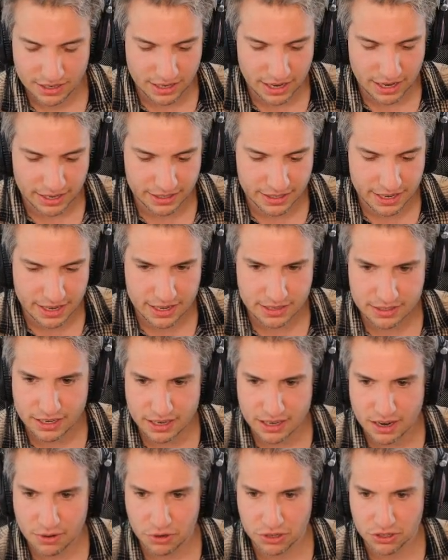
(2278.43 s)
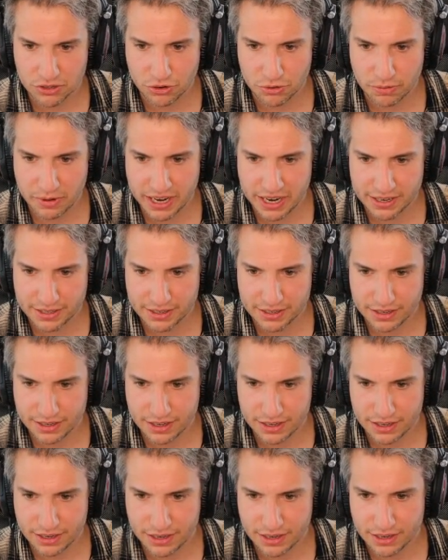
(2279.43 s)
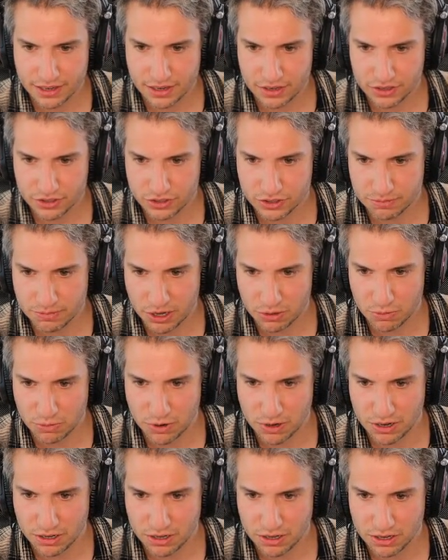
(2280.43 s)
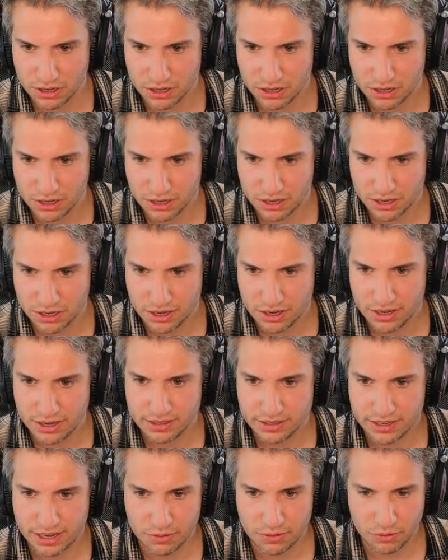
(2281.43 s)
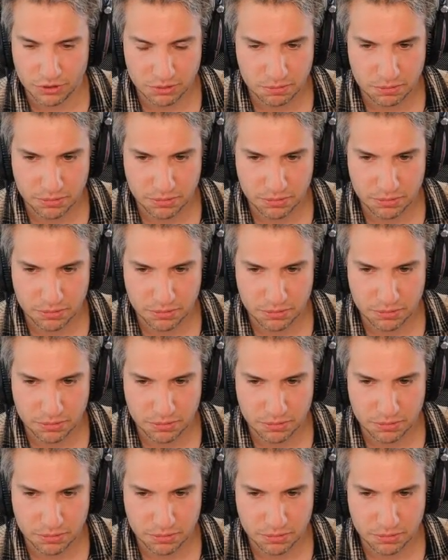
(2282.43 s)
Like this, and I will create a small wall that I will